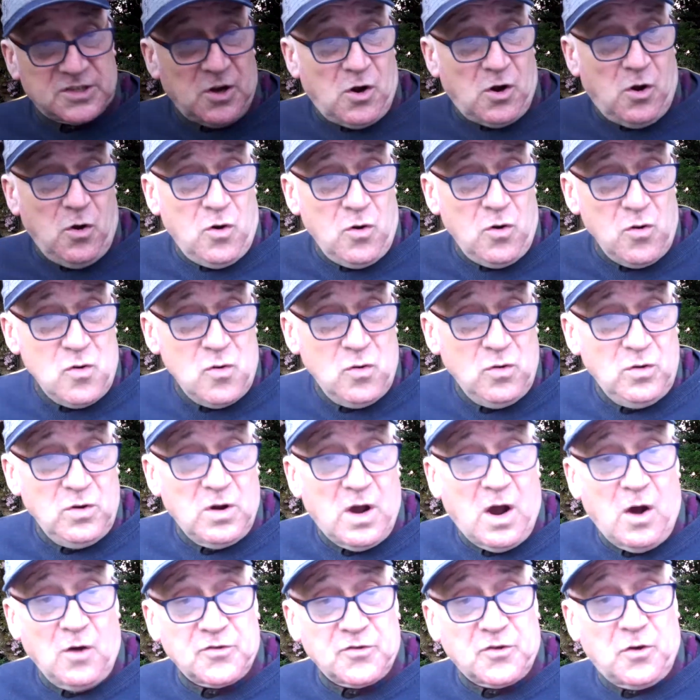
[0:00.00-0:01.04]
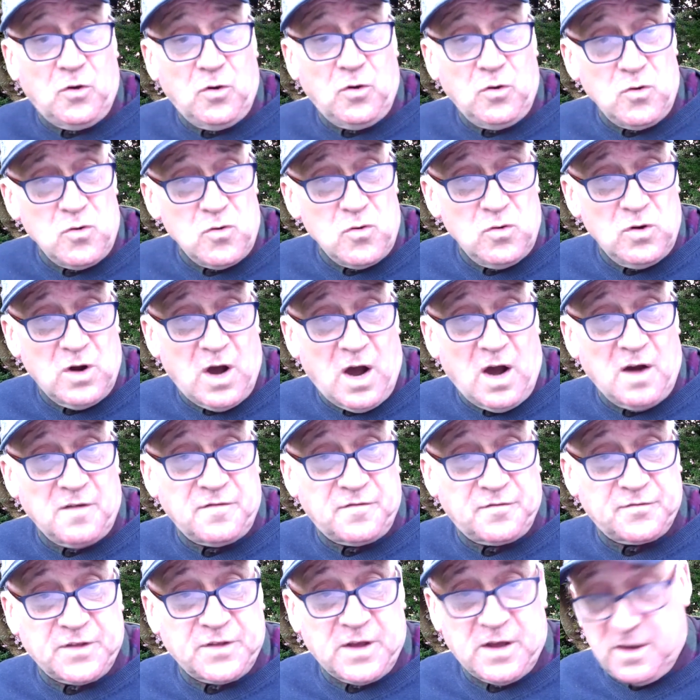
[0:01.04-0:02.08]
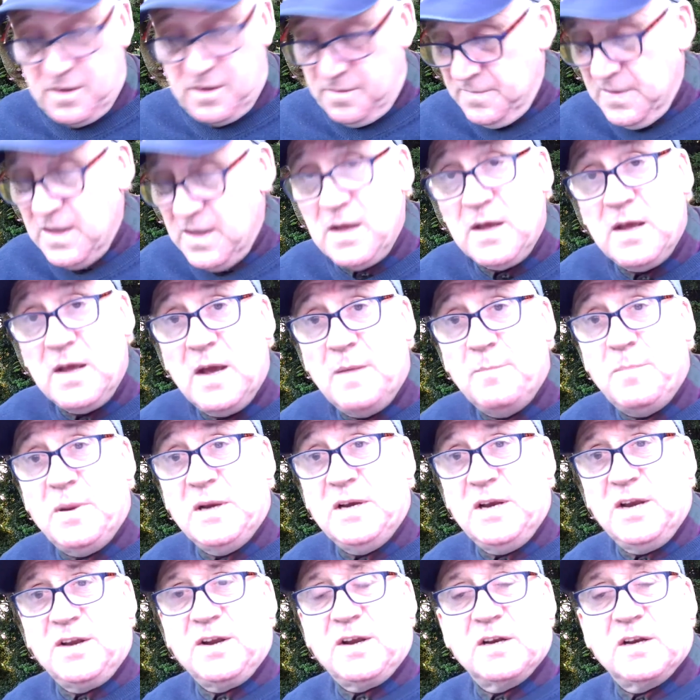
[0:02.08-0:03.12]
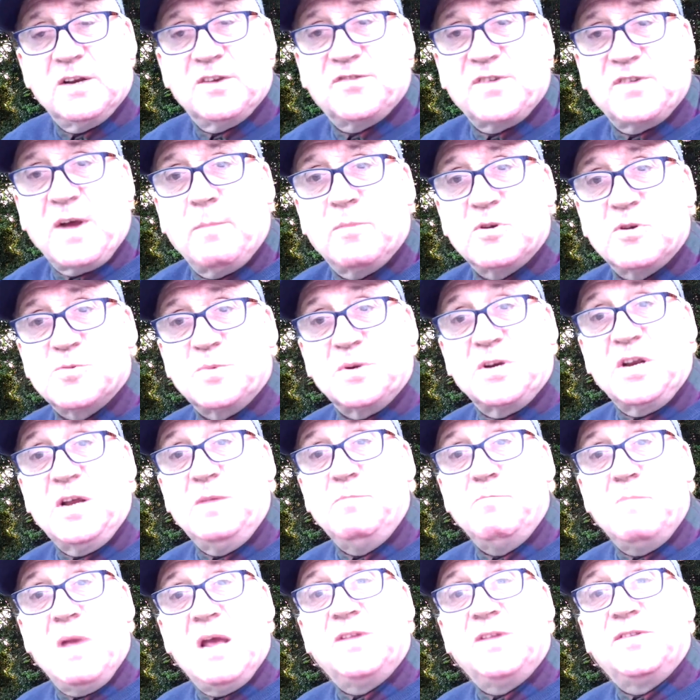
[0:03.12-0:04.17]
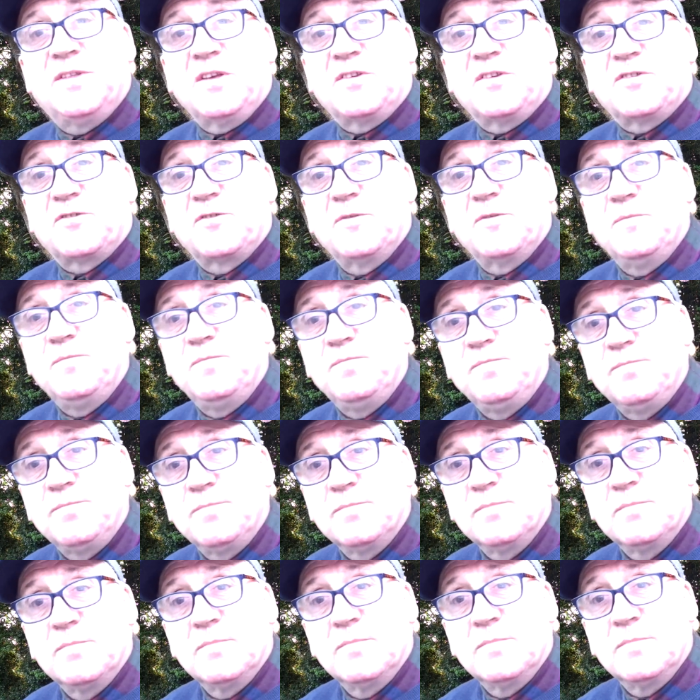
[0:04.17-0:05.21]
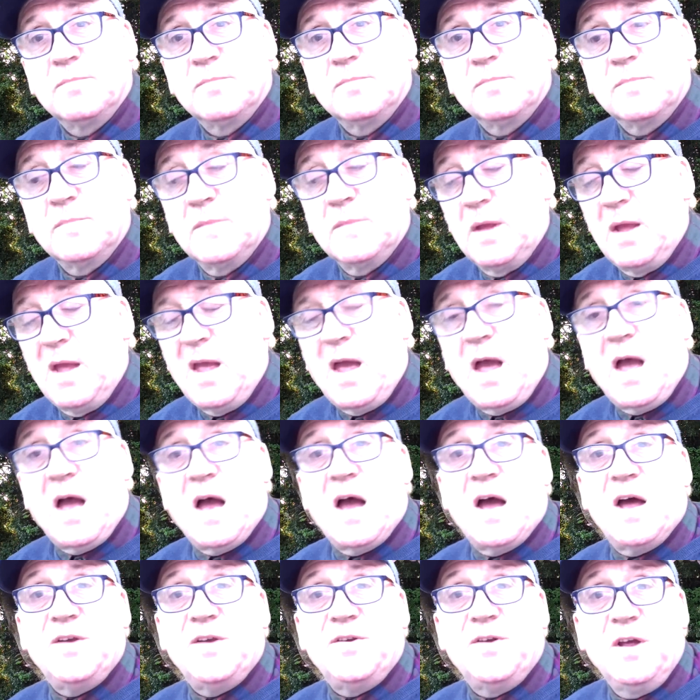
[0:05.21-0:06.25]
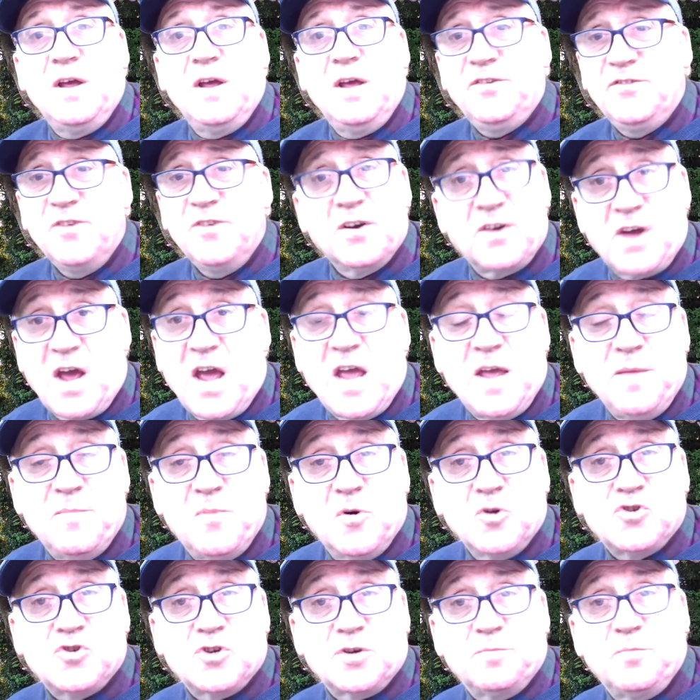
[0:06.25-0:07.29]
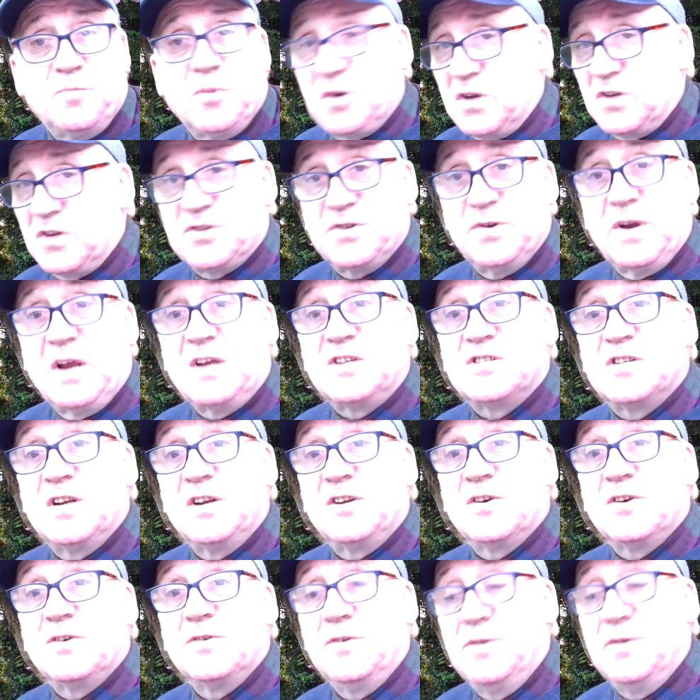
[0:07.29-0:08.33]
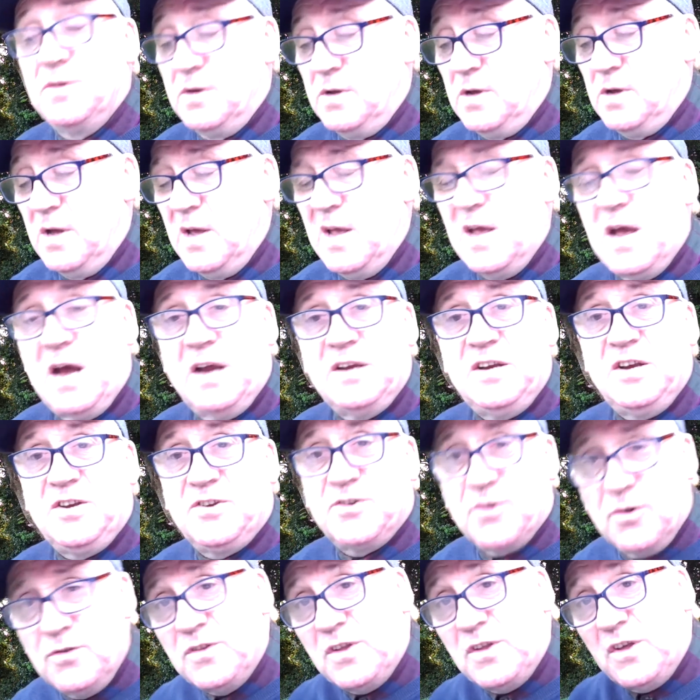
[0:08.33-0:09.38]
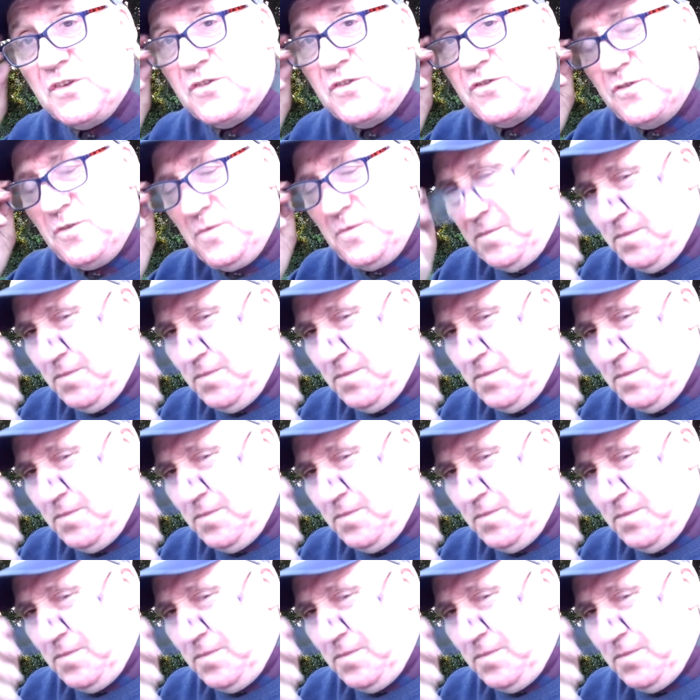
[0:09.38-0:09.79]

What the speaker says: the whole of the political establishment. He made this. And it's not a high budget, but it's nicely done. And he'd done this.